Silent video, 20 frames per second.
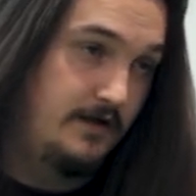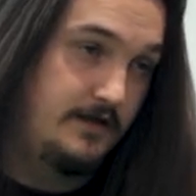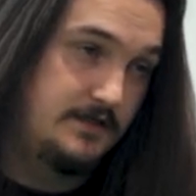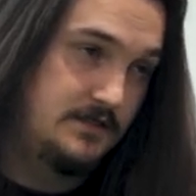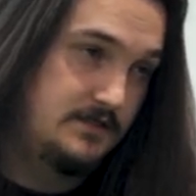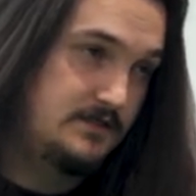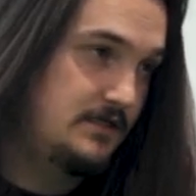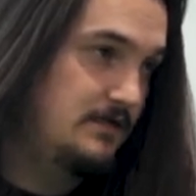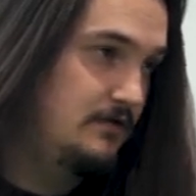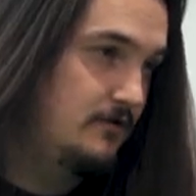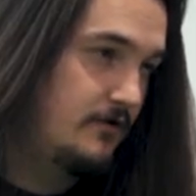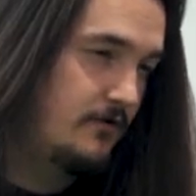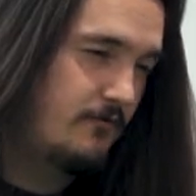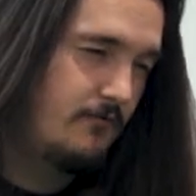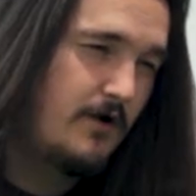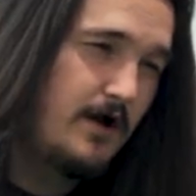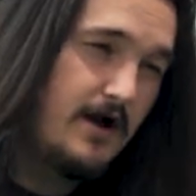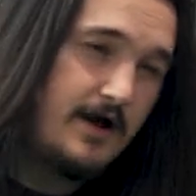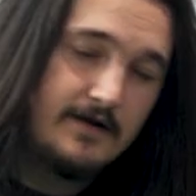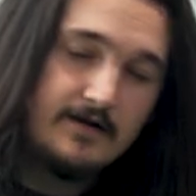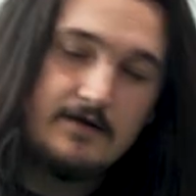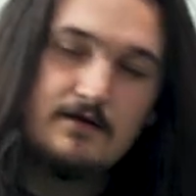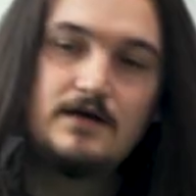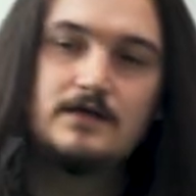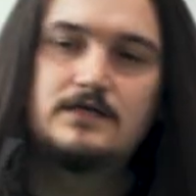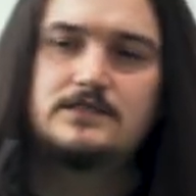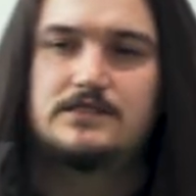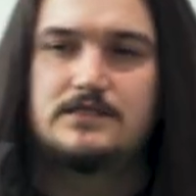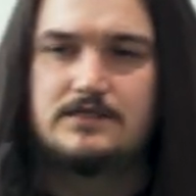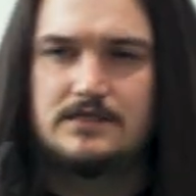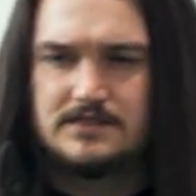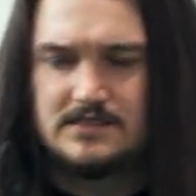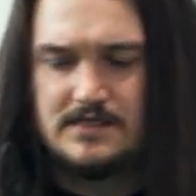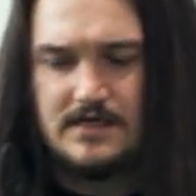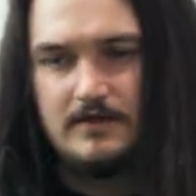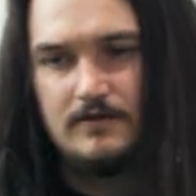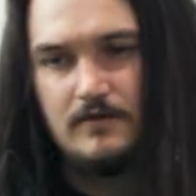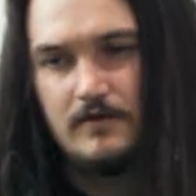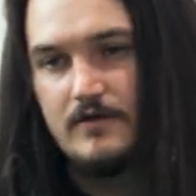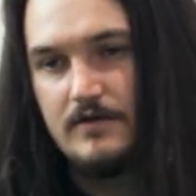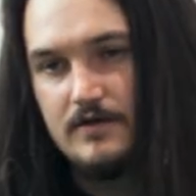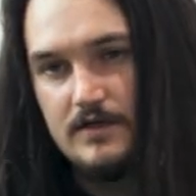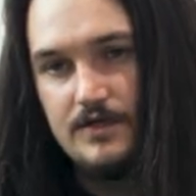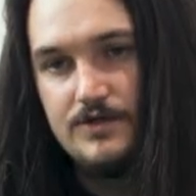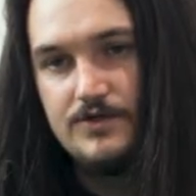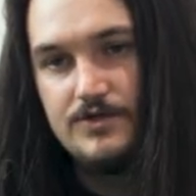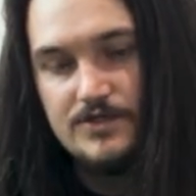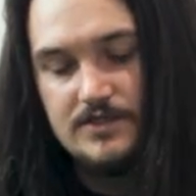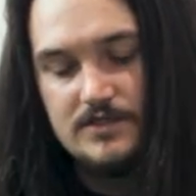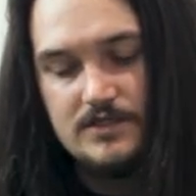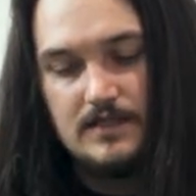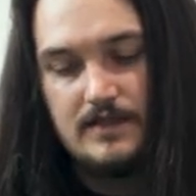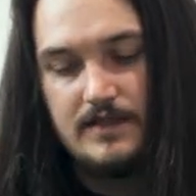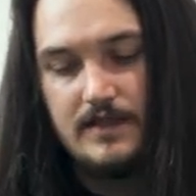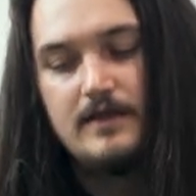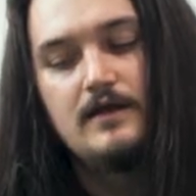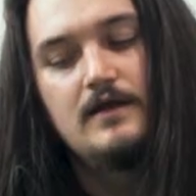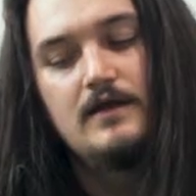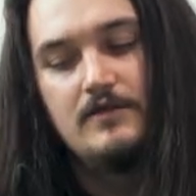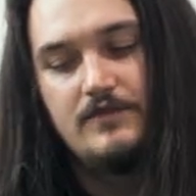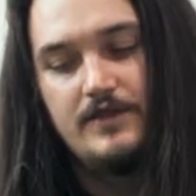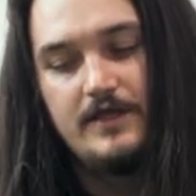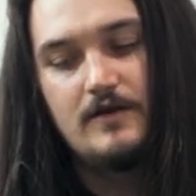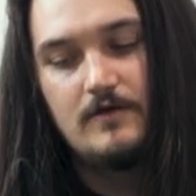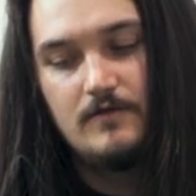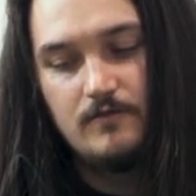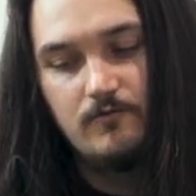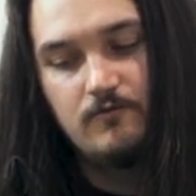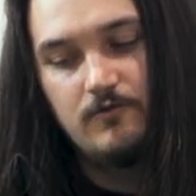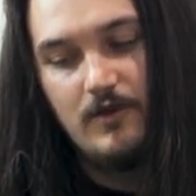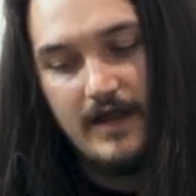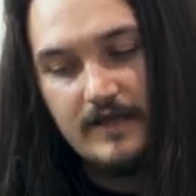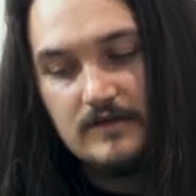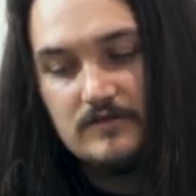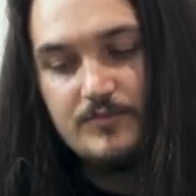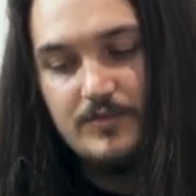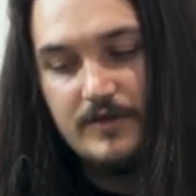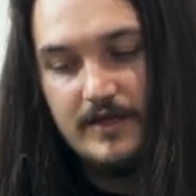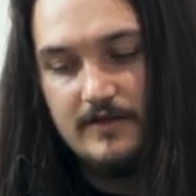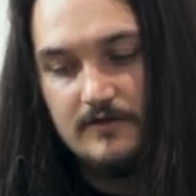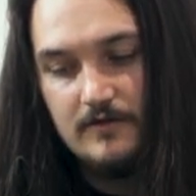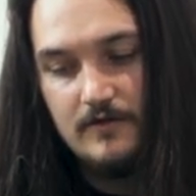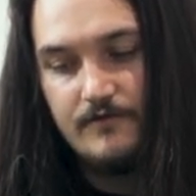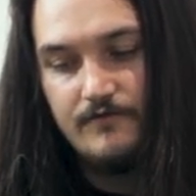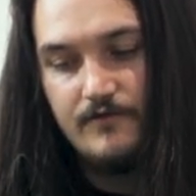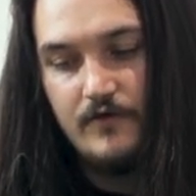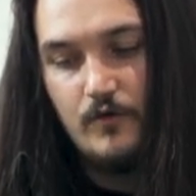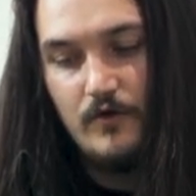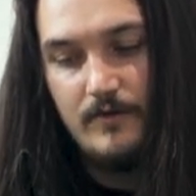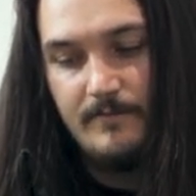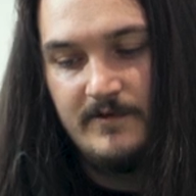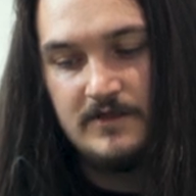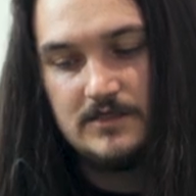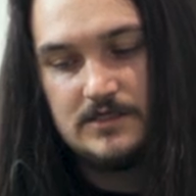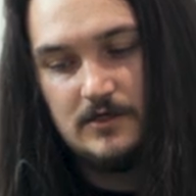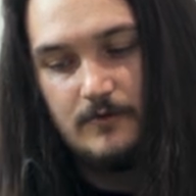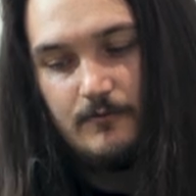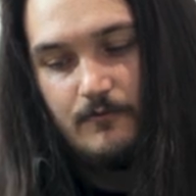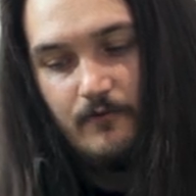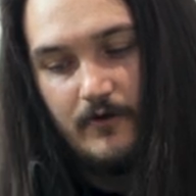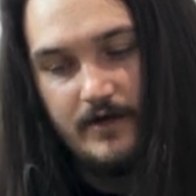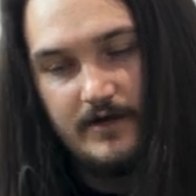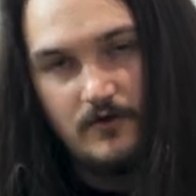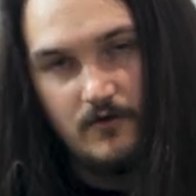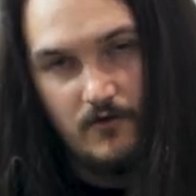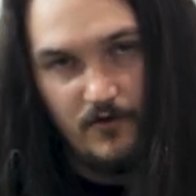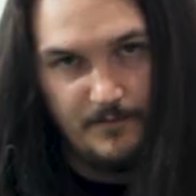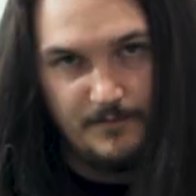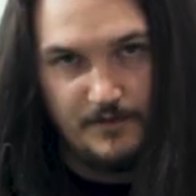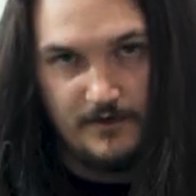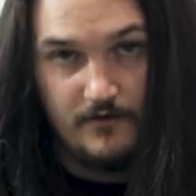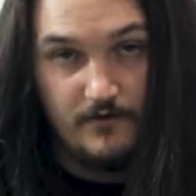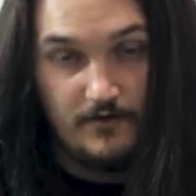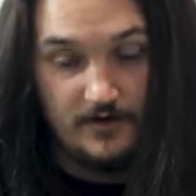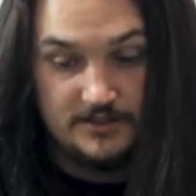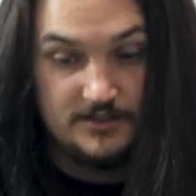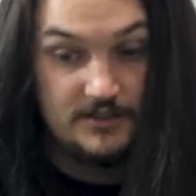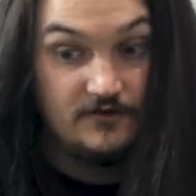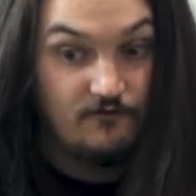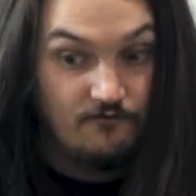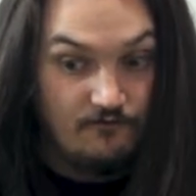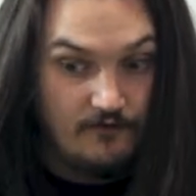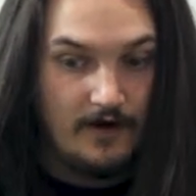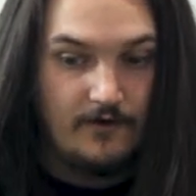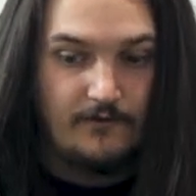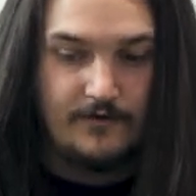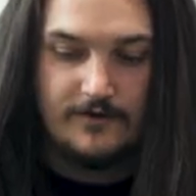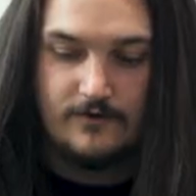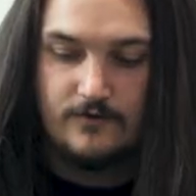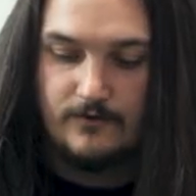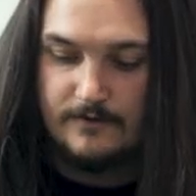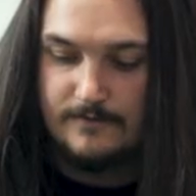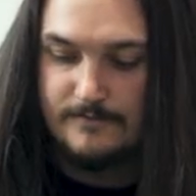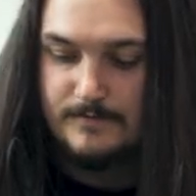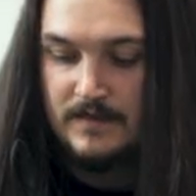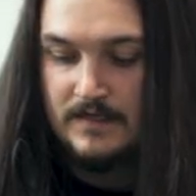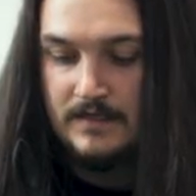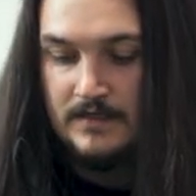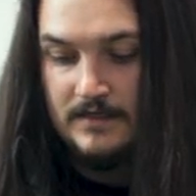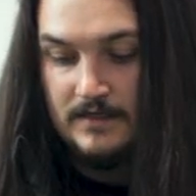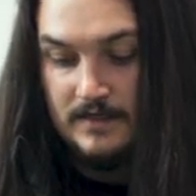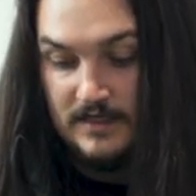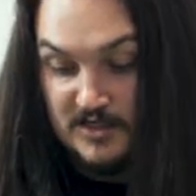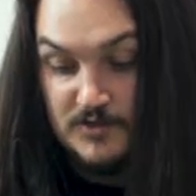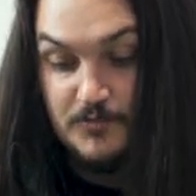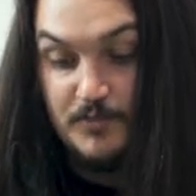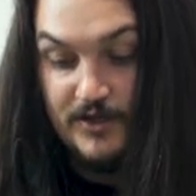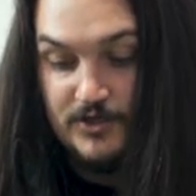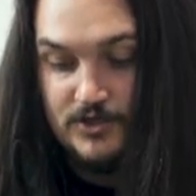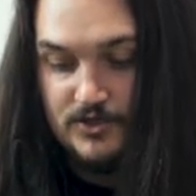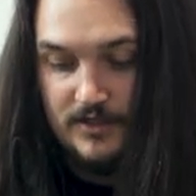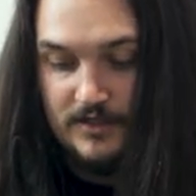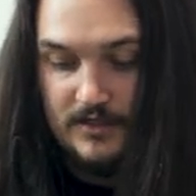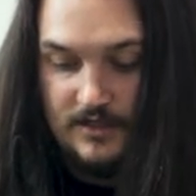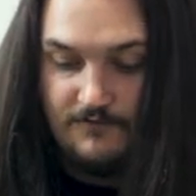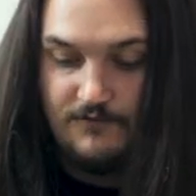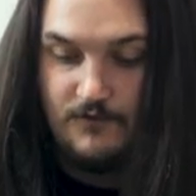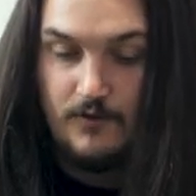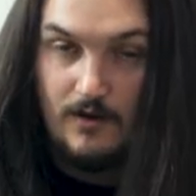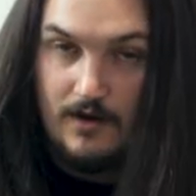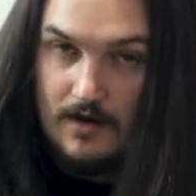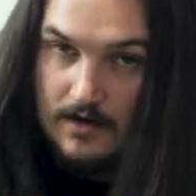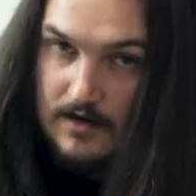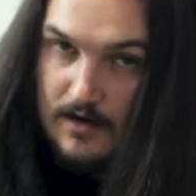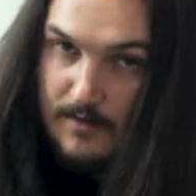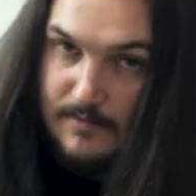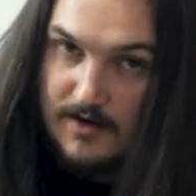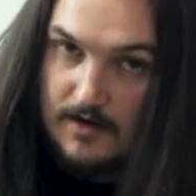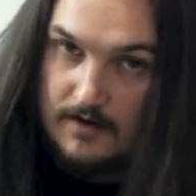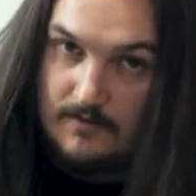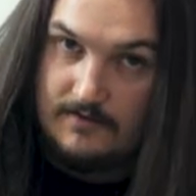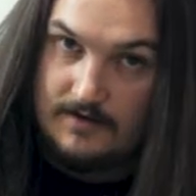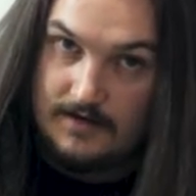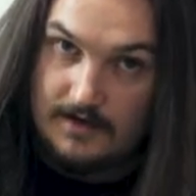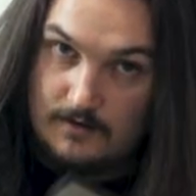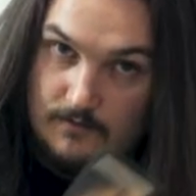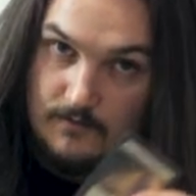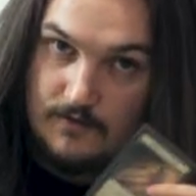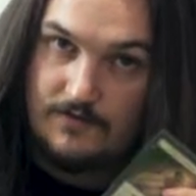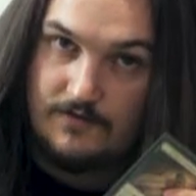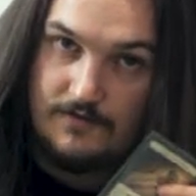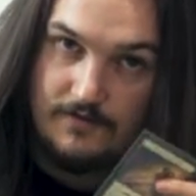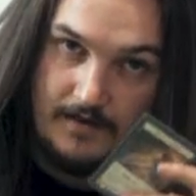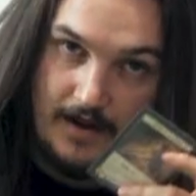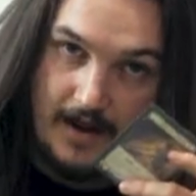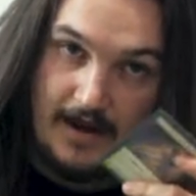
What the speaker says: you see a lot of Rhinars and you see a lot of Ninjas and they don't like to play a lot of equipment, so running Crippling Crush is very good. especially if you are coming in with